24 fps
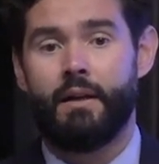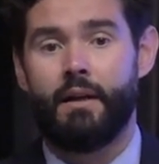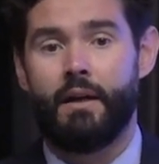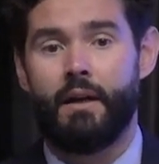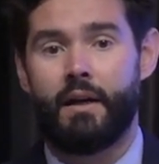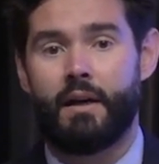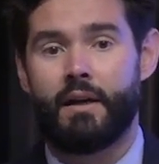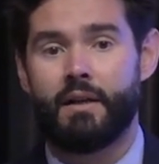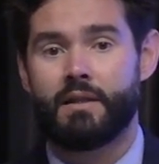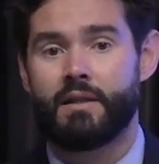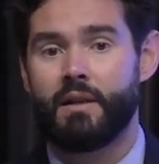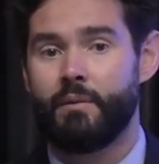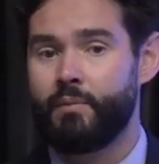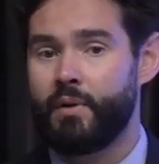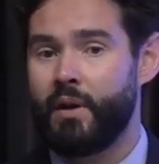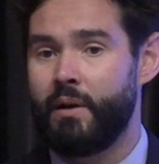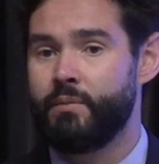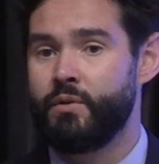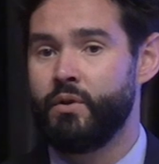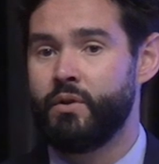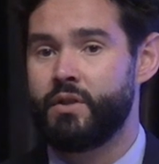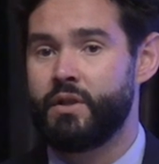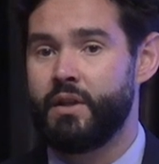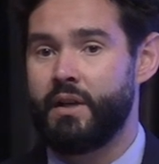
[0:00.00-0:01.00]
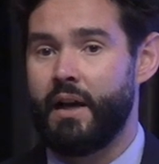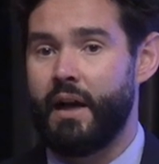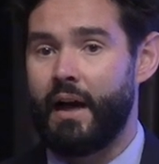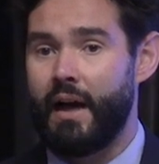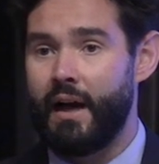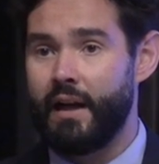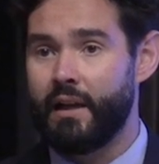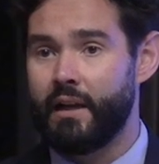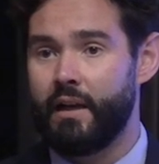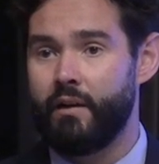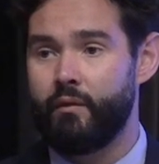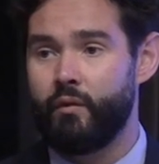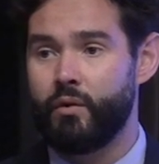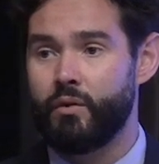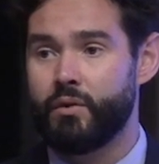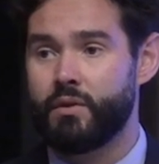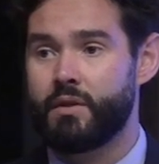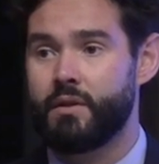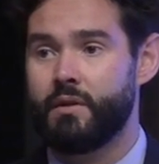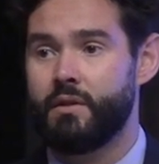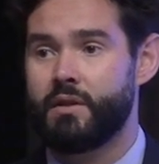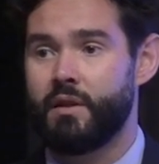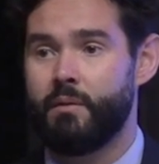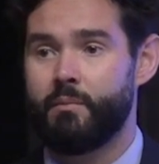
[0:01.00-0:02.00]
because uh, sometimes you see high
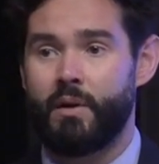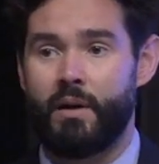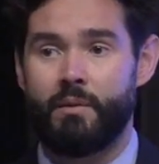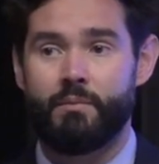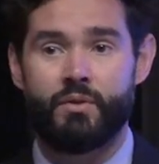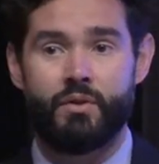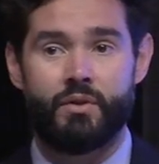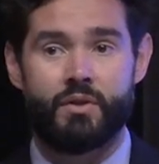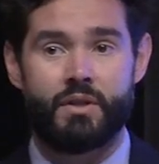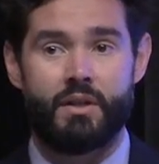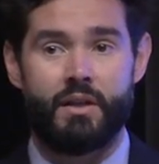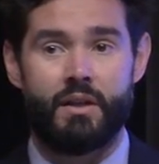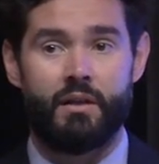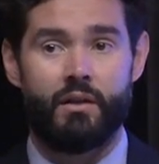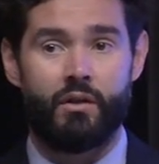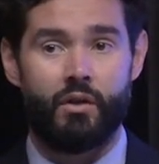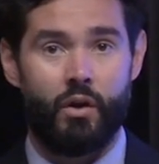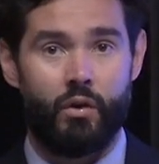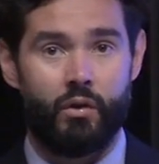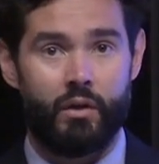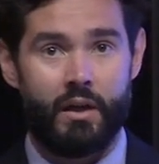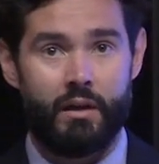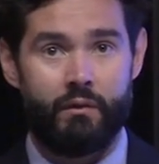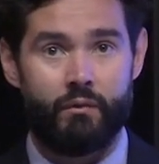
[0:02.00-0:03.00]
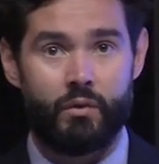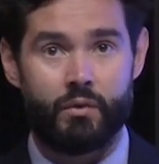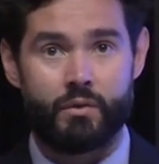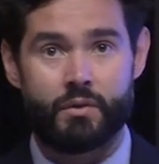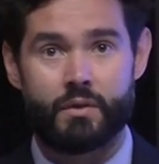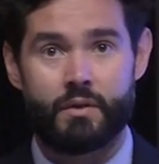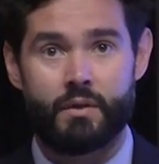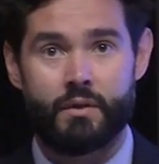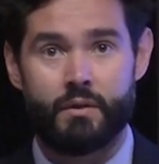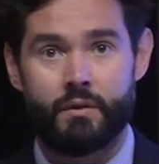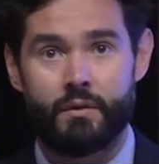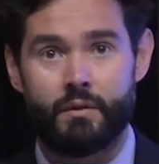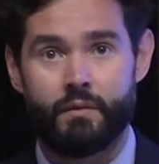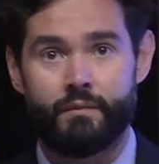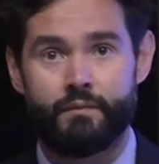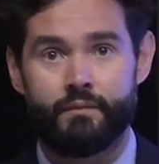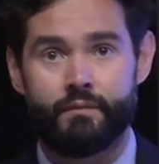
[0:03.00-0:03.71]
levels, sometimes you see low levels.